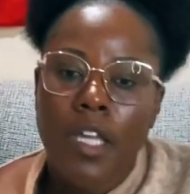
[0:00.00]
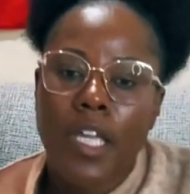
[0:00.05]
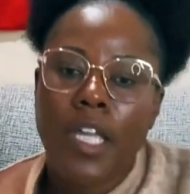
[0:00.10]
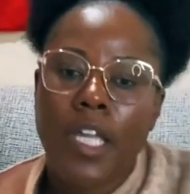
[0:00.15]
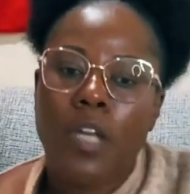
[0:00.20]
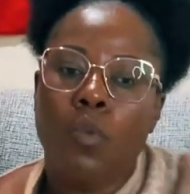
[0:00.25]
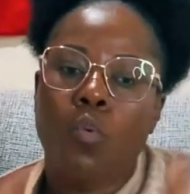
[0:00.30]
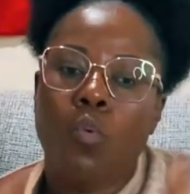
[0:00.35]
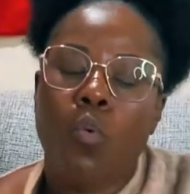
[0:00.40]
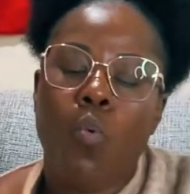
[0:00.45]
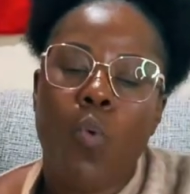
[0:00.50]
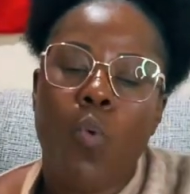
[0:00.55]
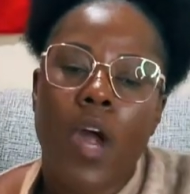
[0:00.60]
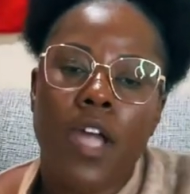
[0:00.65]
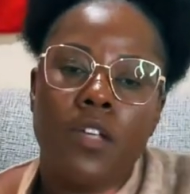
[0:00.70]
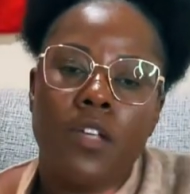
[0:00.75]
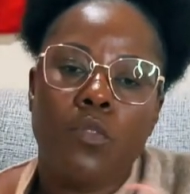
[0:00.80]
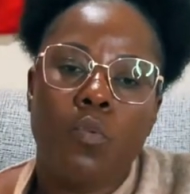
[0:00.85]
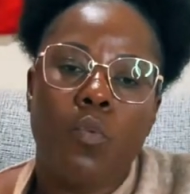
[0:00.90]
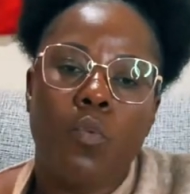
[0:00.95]
And
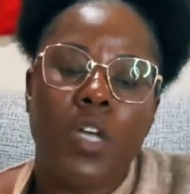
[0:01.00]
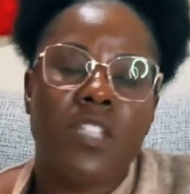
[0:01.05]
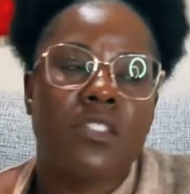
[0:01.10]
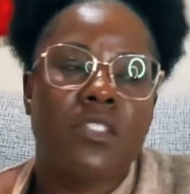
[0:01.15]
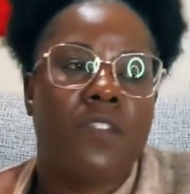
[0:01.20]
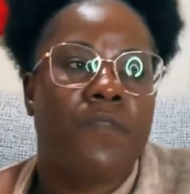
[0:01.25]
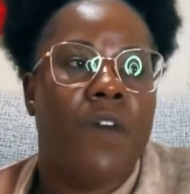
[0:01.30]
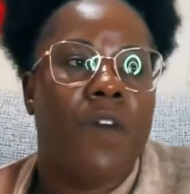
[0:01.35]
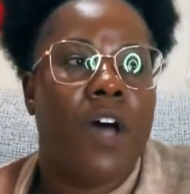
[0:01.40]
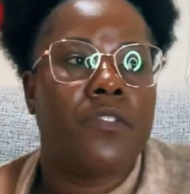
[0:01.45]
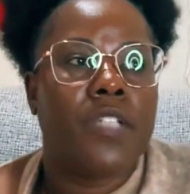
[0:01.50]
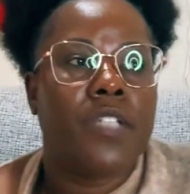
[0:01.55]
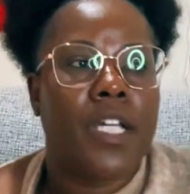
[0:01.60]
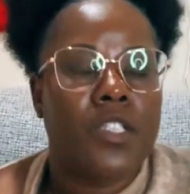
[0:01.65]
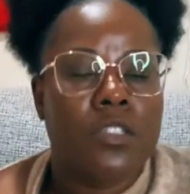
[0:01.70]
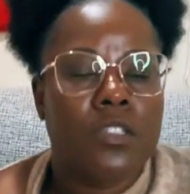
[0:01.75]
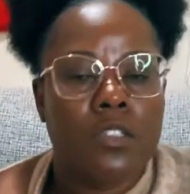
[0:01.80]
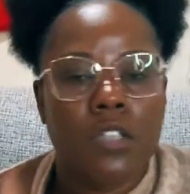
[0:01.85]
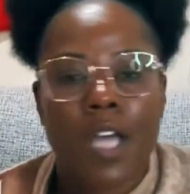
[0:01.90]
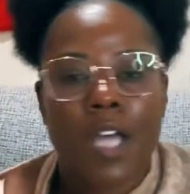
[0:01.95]
where what's the
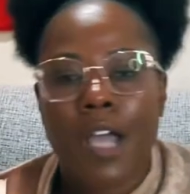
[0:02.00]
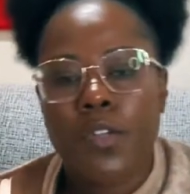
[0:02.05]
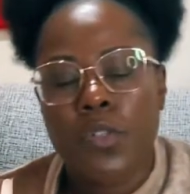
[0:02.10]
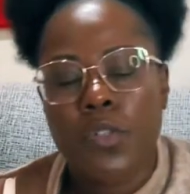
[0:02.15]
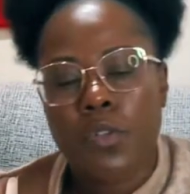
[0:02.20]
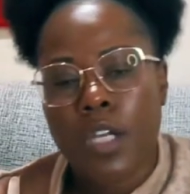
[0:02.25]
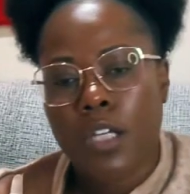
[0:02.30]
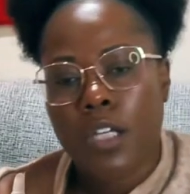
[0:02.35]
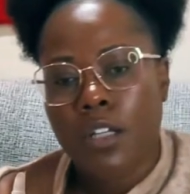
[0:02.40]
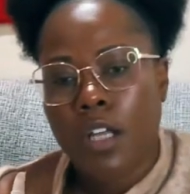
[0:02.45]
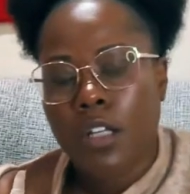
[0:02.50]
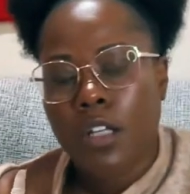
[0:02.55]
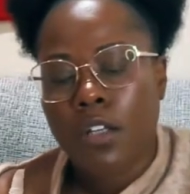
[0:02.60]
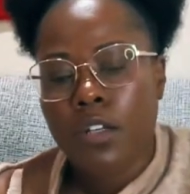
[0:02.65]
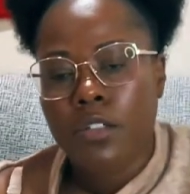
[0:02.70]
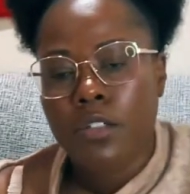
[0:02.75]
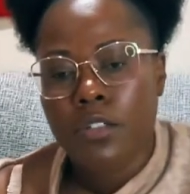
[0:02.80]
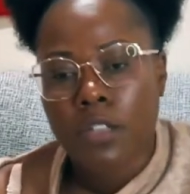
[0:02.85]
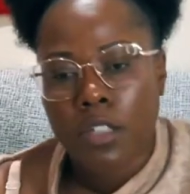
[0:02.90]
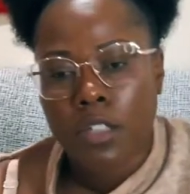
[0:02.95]
foundation that you cannot
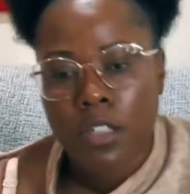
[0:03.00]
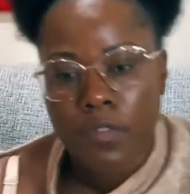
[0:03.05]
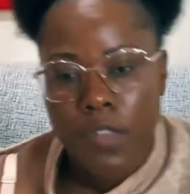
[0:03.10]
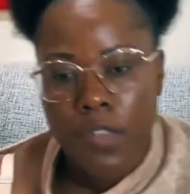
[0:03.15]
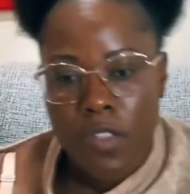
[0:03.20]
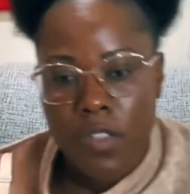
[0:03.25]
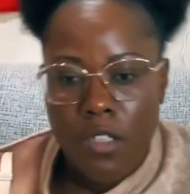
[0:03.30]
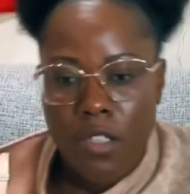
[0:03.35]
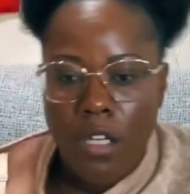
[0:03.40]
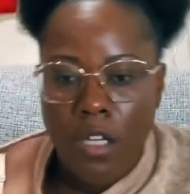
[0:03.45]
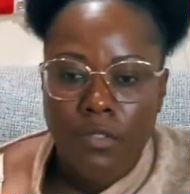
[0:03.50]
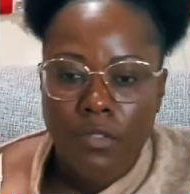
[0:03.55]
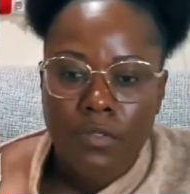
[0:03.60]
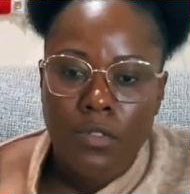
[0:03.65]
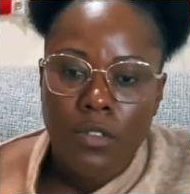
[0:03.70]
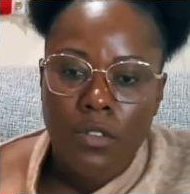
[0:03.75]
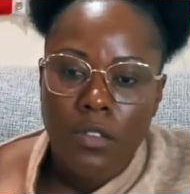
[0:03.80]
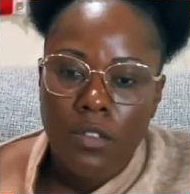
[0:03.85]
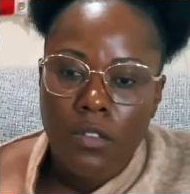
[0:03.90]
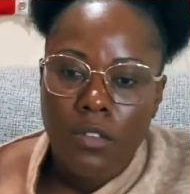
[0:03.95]
learn to love
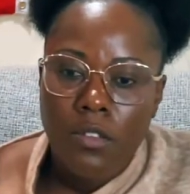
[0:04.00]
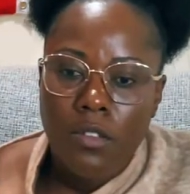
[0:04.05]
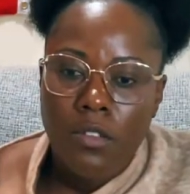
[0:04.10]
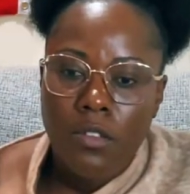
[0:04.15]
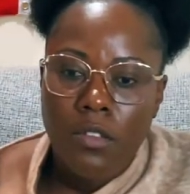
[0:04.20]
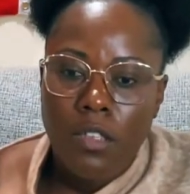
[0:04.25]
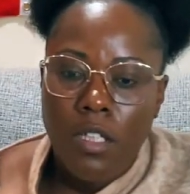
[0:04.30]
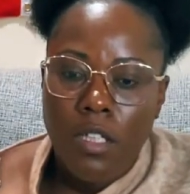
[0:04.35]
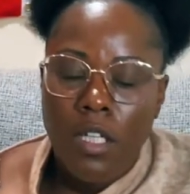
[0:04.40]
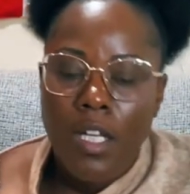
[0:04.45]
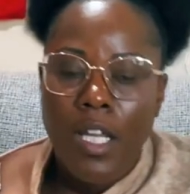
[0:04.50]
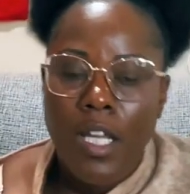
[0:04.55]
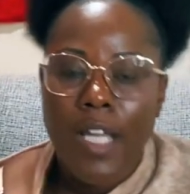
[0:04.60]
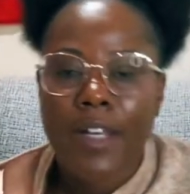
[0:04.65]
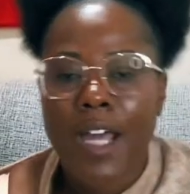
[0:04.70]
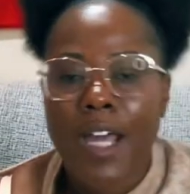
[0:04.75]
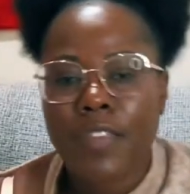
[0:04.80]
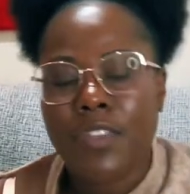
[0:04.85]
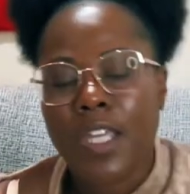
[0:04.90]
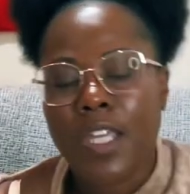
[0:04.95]
yourself?
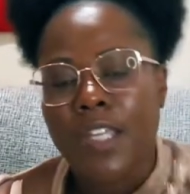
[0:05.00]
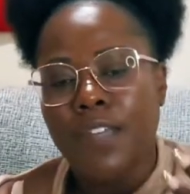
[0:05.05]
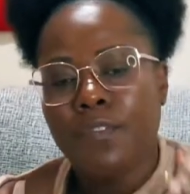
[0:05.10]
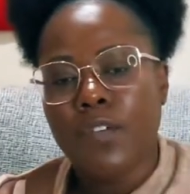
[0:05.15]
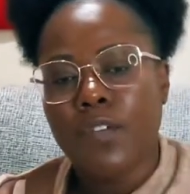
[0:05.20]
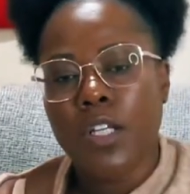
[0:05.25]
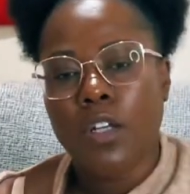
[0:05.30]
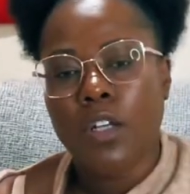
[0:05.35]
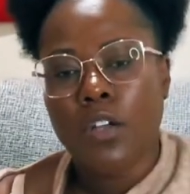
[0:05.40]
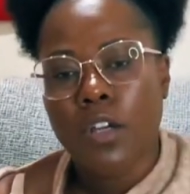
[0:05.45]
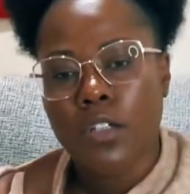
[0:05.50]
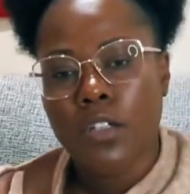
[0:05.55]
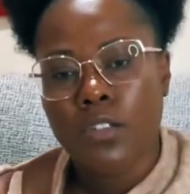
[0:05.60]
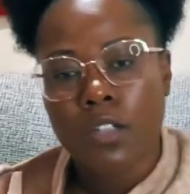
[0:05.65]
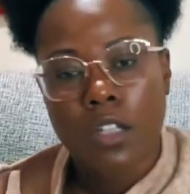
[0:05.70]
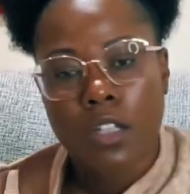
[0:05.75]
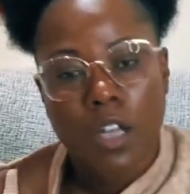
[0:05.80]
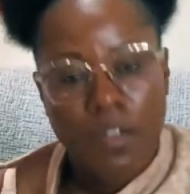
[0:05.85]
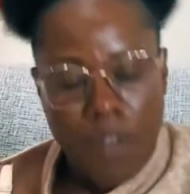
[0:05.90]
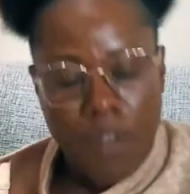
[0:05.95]
And I think if we learn to
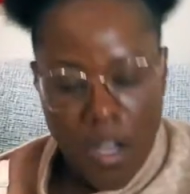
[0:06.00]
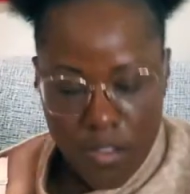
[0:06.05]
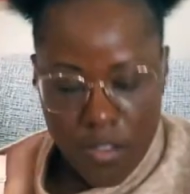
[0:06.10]
love